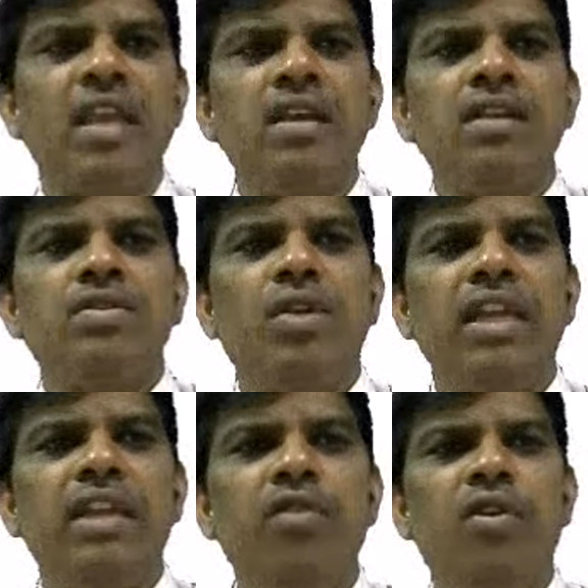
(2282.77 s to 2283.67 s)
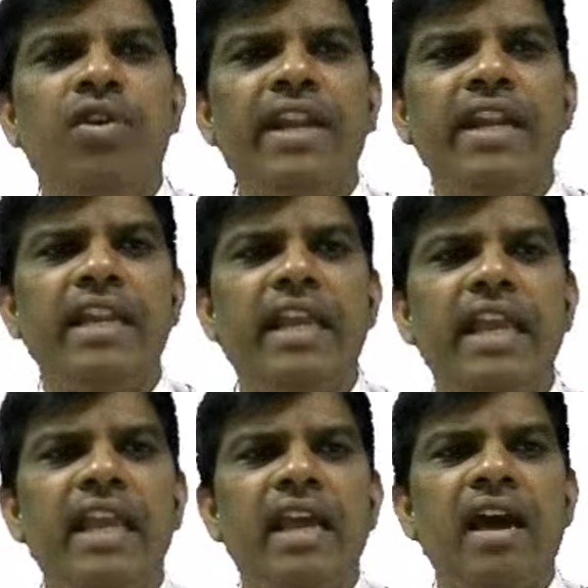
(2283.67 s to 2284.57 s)
So
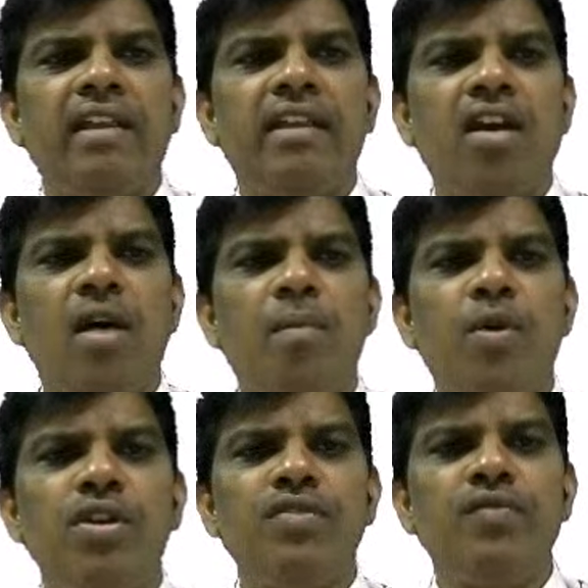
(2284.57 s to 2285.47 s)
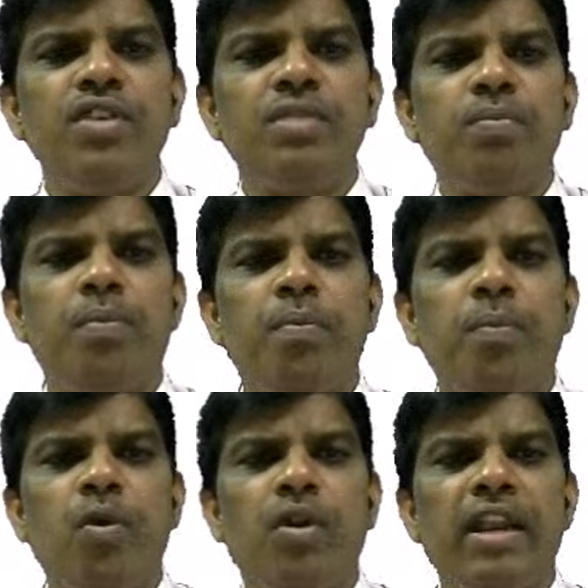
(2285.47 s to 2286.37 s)
levo-rotatory are the compounds which
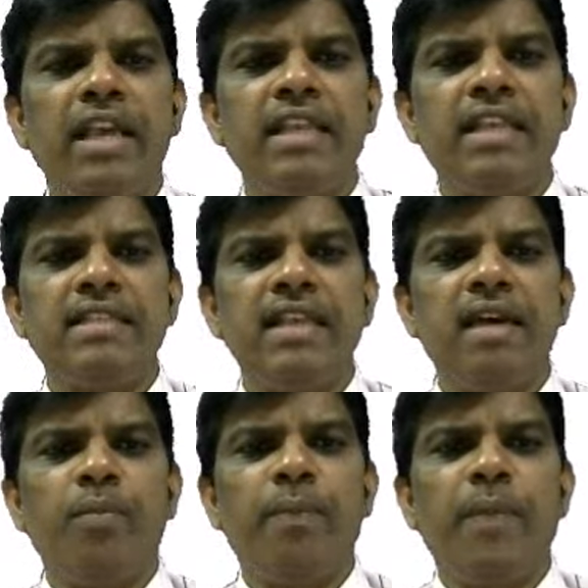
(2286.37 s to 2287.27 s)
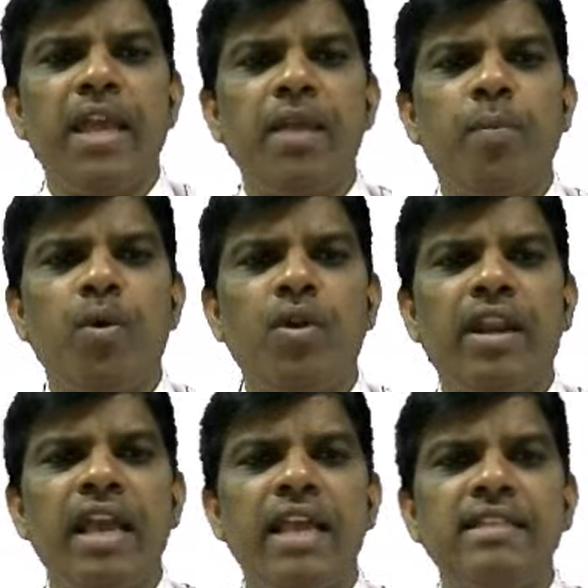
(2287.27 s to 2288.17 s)
polarizes the plane
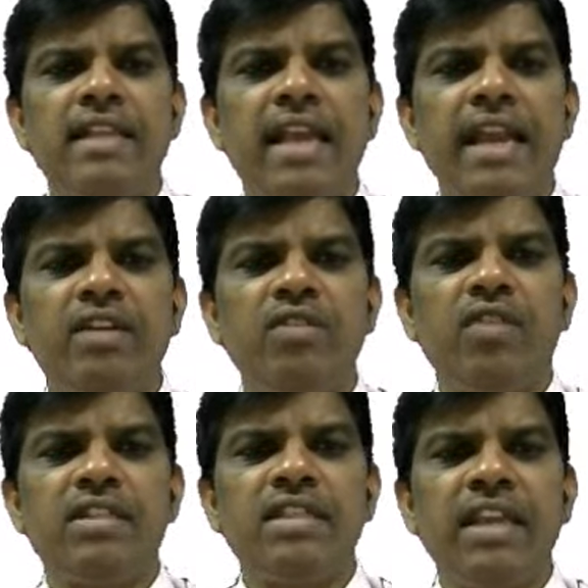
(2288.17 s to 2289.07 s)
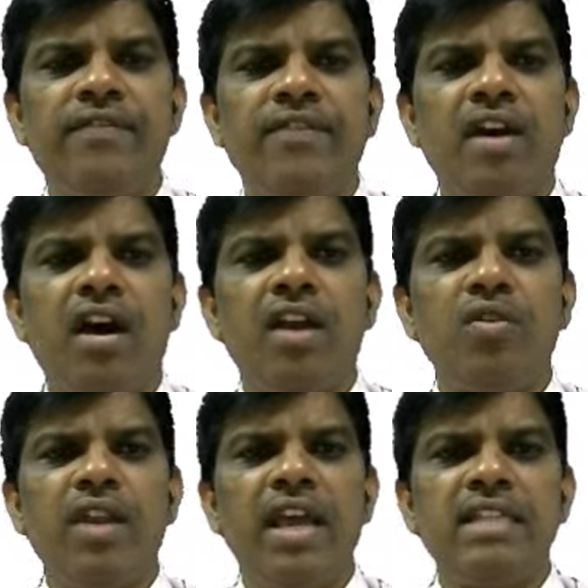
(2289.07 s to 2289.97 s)
polarized light towards left are
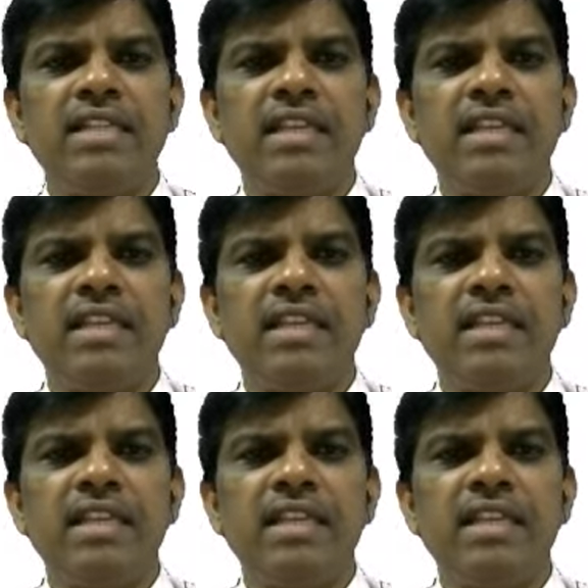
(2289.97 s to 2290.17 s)
known as